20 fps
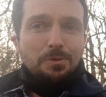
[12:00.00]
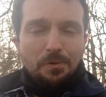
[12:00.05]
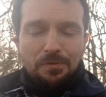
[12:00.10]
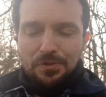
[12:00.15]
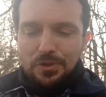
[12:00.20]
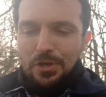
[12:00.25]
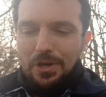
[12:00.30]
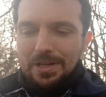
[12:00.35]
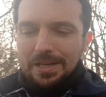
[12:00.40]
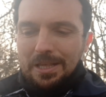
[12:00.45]
all
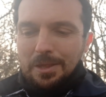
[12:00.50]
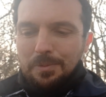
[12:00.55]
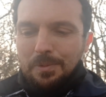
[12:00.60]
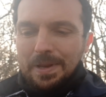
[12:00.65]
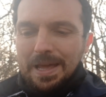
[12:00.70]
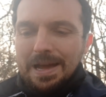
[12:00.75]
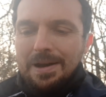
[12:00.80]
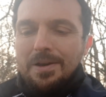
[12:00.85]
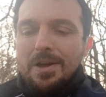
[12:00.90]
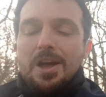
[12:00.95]
for checking this one
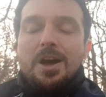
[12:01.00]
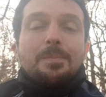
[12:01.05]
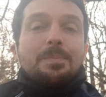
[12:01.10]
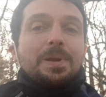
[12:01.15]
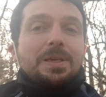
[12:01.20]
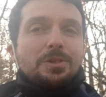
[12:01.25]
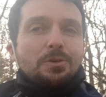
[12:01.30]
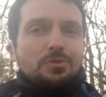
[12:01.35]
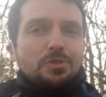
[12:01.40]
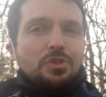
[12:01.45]
out.
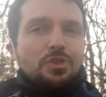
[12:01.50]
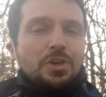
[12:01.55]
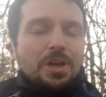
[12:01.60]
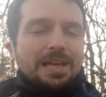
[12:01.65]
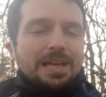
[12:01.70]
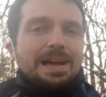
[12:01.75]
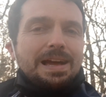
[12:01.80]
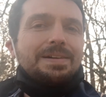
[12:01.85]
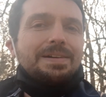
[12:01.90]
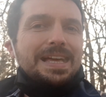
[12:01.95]
Please also
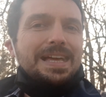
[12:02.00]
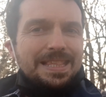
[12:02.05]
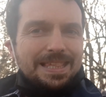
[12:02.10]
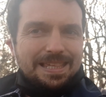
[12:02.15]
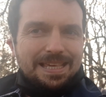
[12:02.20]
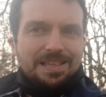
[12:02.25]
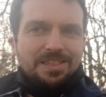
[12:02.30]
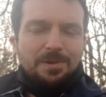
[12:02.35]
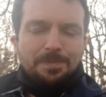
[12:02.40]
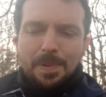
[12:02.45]
check out
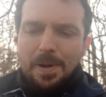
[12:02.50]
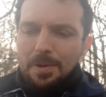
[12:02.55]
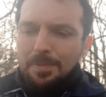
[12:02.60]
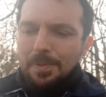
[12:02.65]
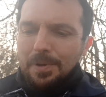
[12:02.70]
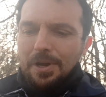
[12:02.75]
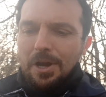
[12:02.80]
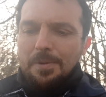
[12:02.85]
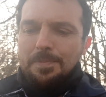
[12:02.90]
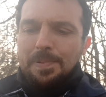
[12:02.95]
Incensed
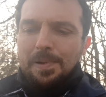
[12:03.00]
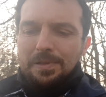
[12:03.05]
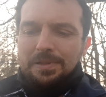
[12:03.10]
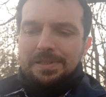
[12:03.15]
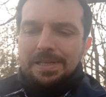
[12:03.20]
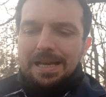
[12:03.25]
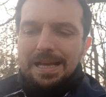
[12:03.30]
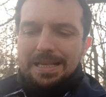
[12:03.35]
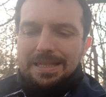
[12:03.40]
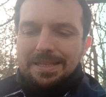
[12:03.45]
Pokemon Go
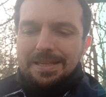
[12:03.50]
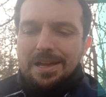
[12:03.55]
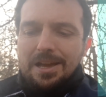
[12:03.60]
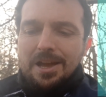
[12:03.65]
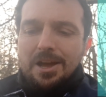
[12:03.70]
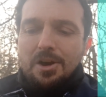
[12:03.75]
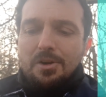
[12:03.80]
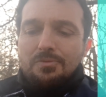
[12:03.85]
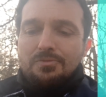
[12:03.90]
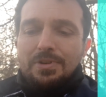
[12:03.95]
podcast.
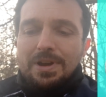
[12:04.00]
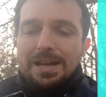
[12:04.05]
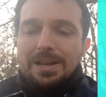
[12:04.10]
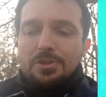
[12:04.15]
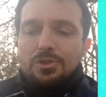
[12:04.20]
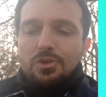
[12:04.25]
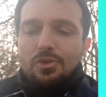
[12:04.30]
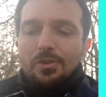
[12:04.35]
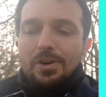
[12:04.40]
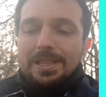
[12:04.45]
Really
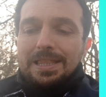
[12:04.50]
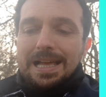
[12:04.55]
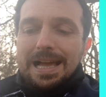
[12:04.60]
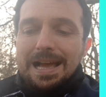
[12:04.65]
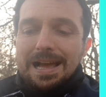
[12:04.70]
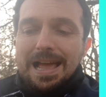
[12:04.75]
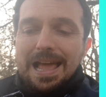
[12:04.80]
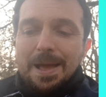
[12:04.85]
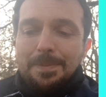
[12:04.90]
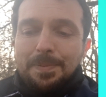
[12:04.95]
enjoying
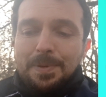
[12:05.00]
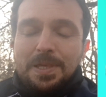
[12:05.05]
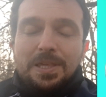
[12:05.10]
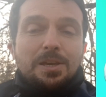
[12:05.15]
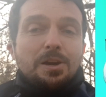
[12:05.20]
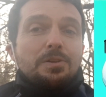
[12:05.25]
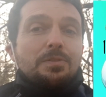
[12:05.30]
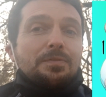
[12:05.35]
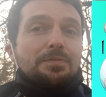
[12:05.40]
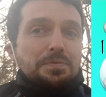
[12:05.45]
that.
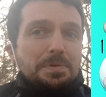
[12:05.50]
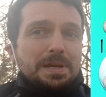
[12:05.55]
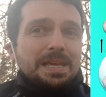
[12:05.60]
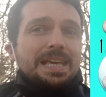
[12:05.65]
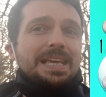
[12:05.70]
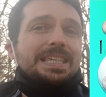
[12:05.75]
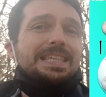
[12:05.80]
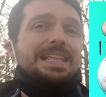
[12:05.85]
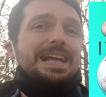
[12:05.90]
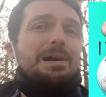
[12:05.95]
Episode
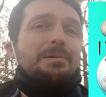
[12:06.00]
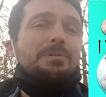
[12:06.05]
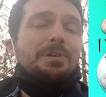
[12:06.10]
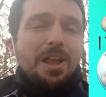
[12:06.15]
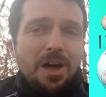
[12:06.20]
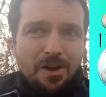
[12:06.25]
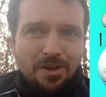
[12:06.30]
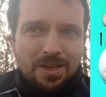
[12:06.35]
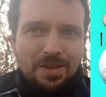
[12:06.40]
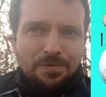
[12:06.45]
3 is now
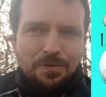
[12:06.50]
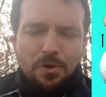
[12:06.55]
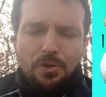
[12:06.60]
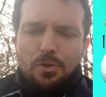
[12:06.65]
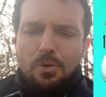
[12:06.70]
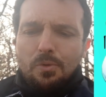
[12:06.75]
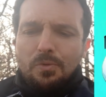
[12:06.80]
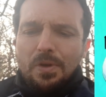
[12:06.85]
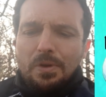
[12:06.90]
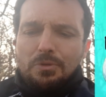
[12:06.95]
live
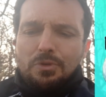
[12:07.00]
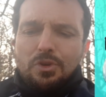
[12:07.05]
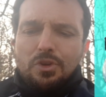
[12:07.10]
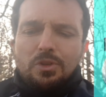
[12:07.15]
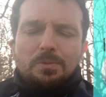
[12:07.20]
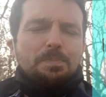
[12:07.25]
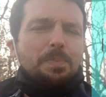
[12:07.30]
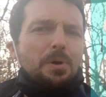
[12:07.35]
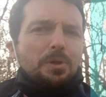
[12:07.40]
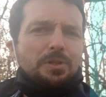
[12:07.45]
on all those
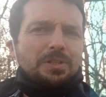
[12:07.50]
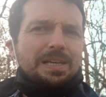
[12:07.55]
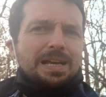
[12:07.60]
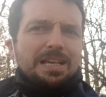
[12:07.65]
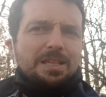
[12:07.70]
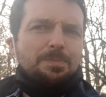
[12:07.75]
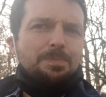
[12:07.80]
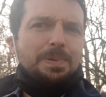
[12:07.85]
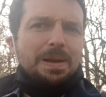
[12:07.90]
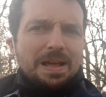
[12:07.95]
good
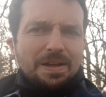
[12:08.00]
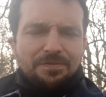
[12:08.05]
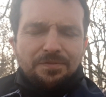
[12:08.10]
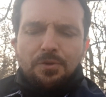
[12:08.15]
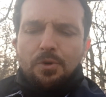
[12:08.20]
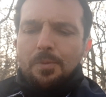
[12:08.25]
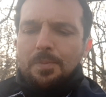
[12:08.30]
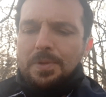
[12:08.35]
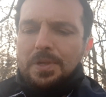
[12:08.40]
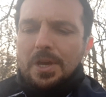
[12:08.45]
podcast
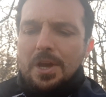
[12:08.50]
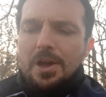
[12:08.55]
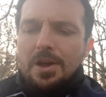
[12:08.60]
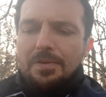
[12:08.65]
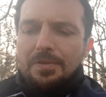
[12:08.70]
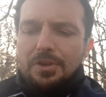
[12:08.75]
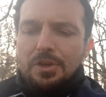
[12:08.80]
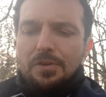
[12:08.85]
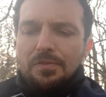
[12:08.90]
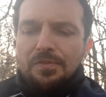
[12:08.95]
platforms
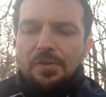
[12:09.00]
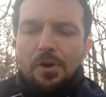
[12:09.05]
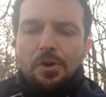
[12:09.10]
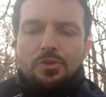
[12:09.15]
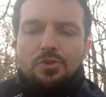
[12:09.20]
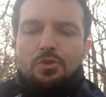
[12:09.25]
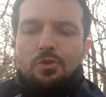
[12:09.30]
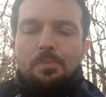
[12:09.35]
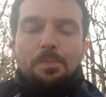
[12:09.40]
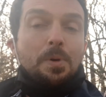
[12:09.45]
where you
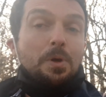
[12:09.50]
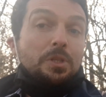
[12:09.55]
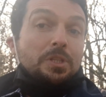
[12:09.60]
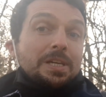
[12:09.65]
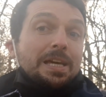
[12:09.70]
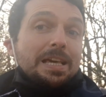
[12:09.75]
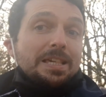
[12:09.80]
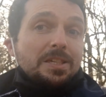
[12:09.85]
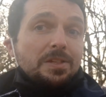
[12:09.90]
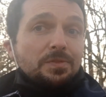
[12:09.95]
find your
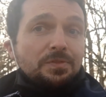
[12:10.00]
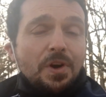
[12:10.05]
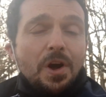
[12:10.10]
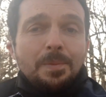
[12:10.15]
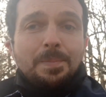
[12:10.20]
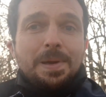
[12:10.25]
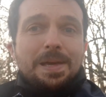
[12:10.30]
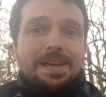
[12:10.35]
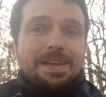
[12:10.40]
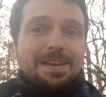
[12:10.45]
podcasts
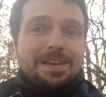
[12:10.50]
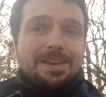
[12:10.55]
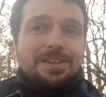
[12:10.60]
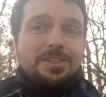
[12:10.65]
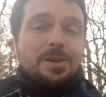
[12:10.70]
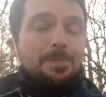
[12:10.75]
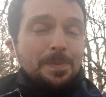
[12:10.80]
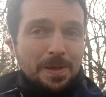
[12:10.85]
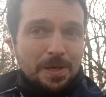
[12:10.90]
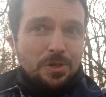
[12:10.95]
from.
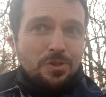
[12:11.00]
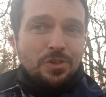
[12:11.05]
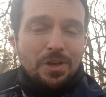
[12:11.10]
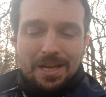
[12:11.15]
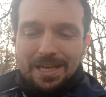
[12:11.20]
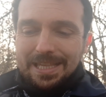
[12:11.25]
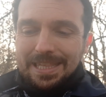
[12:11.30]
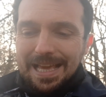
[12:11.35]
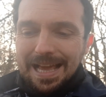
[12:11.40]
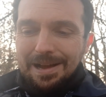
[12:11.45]
So please
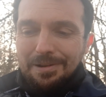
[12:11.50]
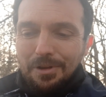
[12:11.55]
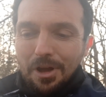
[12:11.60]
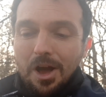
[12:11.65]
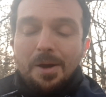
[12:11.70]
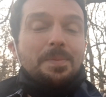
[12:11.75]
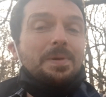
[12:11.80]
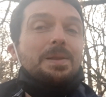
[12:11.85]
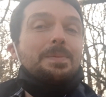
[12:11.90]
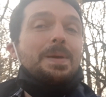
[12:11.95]
check us out.
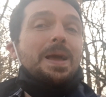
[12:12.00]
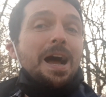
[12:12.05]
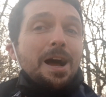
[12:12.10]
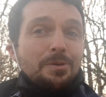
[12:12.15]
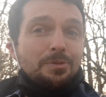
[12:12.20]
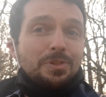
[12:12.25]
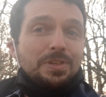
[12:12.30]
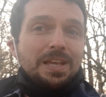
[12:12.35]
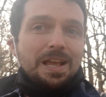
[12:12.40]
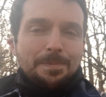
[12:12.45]
I'm going to be
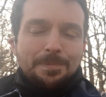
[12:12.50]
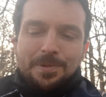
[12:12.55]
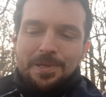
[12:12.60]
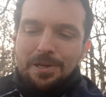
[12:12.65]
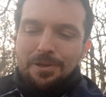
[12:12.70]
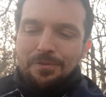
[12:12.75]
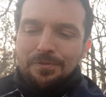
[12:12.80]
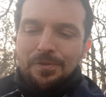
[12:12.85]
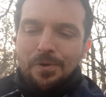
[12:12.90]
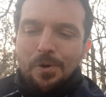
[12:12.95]
hosting
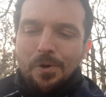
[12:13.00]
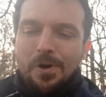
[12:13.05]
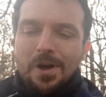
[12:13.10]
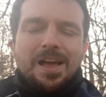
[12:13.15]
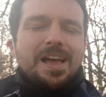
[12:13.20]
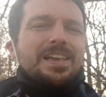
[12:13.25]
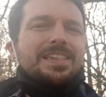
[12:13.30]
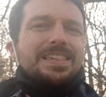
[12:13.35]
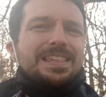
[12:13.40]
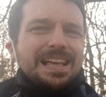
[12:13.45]
episode 4,
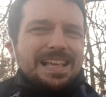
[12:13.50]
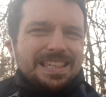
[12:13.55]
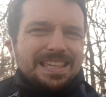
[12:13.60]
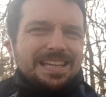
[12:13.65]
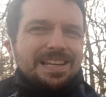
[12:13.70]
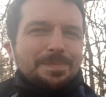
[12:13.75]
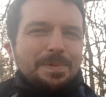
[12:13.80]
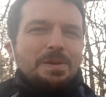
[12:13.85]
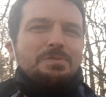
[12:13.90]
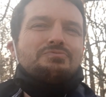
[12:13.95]
so that's
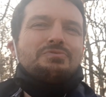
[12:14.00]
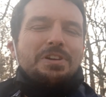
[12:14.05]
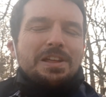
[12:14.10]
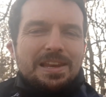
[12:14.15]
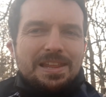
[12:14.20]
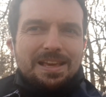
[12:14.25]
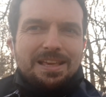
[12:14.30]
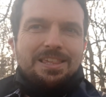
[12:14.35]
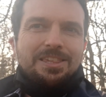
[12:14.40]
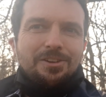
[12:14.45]
going to be
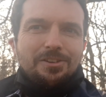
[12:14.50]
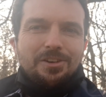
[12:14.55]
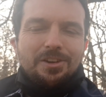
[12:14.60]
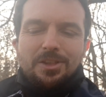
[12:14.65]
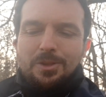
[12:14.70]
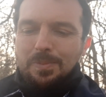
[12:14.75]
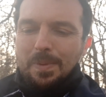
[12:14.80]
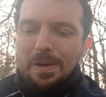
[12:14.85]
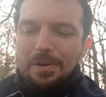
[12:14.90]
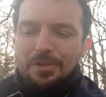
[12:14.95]
really exciting
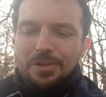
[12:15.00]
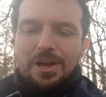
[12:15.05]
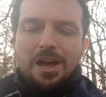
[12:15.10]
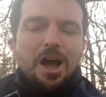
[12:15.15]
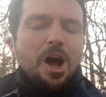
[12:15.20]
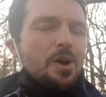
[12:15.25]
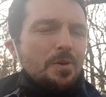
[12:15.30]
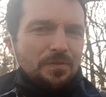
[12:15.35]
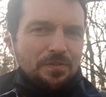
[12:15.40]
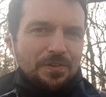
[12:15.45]
as well. So
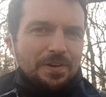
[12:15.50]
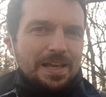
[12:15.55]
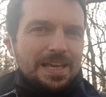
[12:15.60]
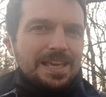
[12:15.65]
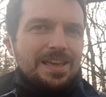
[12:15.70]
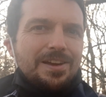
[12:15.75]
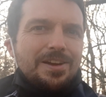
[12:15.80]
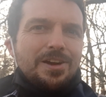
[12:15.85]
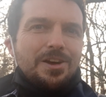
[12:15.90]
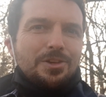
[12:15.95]

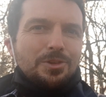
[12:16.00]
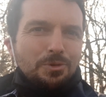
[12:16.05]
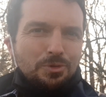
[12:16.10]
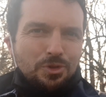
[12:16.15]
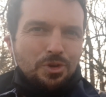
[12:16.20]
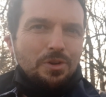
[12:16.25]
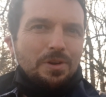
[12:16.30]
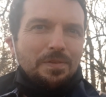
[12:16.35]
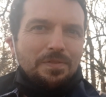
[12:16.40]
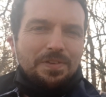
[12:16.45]
hopefully you'll
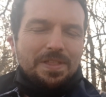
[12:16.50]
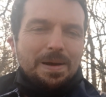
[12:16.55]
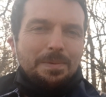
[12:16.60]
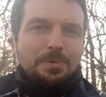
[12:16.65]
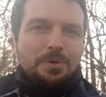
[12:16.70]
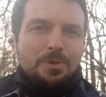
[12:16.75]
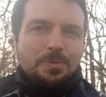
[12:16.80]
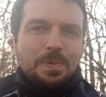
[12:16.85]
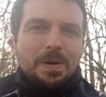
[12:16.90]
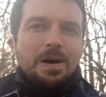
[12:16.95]
tune in for that
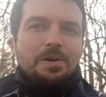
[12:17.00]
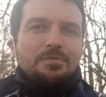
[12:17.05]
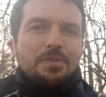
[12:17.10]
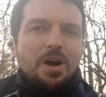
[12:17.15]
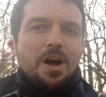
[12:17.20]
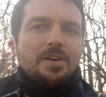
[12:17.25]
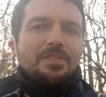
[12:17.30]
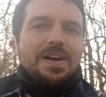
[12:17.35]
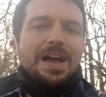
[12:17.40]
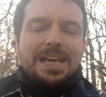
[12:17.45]
one as well.
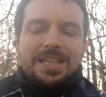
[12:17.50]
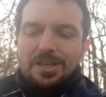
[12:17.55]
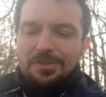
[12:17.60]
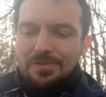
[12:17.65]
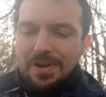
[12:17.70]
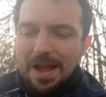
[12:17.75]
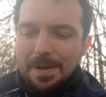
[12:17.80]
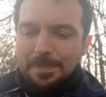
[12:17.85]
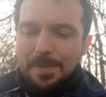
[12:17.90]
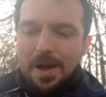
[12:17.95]
Right, that is a
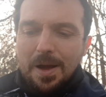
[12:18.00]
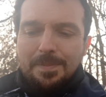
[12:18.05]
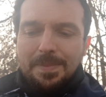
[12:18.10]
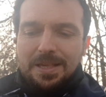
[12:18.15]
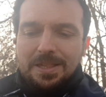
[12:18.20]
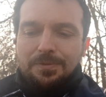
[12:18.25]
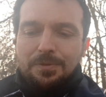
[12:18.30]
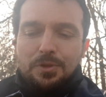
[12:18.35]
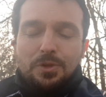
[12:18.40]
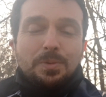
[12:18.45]
wrap. I'm
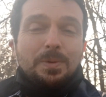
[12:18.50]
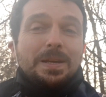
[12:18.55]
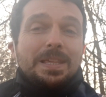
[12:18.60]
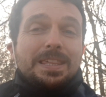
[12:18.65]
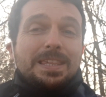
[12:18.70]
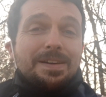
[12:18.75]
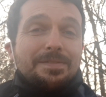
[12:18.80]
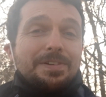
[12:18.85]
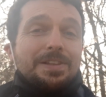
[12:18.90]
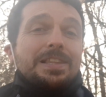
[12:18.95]

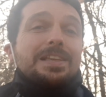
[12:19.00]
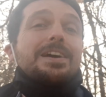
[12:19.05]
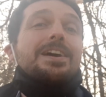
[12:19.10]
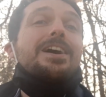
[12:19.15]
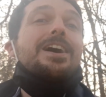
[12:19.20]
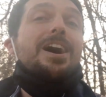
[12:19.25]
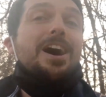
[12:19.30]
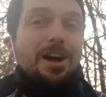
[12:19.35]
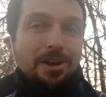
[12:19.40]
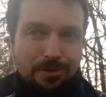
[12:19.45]
Master127,
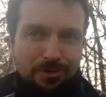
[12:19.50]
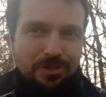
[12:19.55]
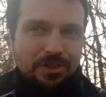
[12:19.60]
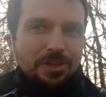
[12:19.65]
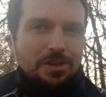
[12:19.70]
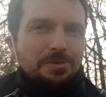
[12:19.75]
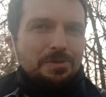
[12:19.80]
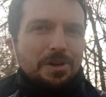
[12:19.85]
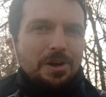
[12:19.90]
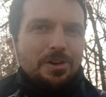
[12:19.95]
and I'll
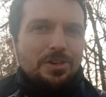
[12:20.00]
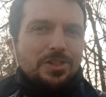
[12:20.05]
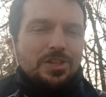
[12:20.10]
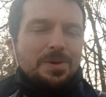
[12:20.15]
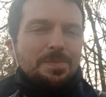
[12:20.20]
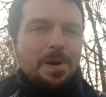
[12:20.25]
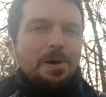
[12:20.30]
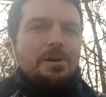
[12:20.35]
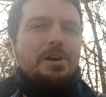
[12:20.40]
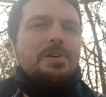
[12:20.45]
see you guys
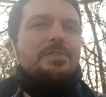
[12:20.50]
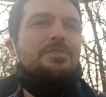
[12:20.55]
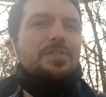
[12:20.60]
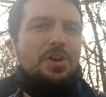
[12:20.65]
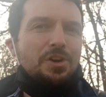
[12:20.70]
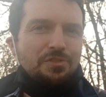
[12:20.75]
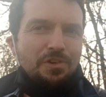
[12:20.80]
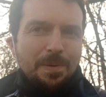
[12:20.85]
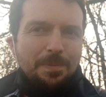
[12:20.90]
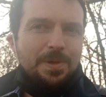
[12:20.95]
tomorrow for
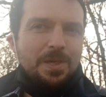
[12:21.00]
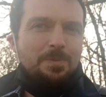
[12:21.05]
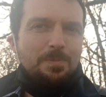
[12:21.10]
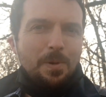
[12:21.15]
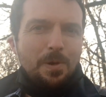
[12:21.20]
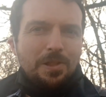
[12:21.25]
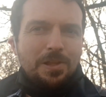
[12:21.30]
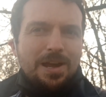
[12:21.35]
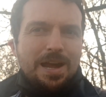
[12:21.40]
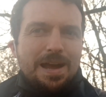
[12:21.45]
Krabby
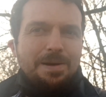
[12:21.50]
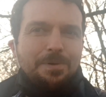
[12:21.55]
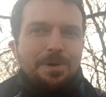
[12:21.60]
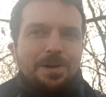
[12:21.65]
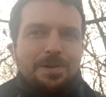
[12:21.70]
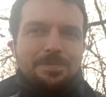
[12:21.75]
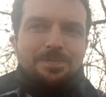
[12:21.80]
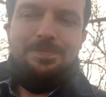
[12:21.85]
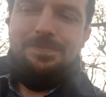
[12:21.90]
Spotlight Hour.